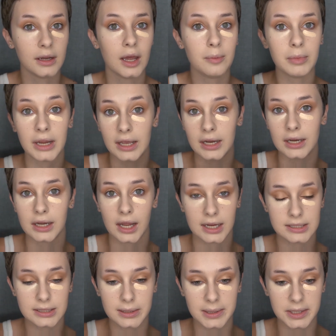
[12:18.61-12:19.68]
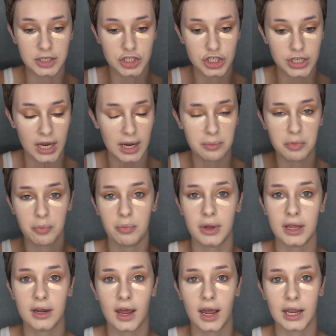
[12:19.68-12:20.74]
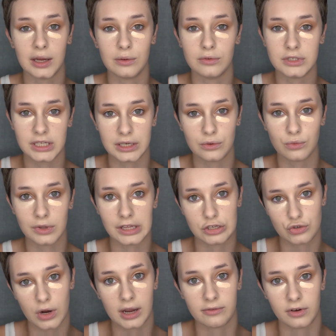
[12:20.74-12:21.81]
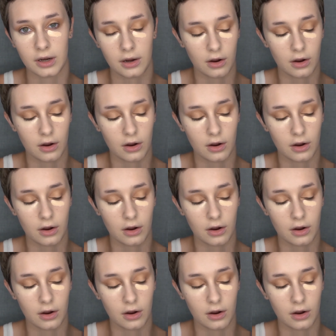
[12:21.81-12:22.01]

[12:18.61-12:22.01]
up and get a nice clean shape, but I didn't really try very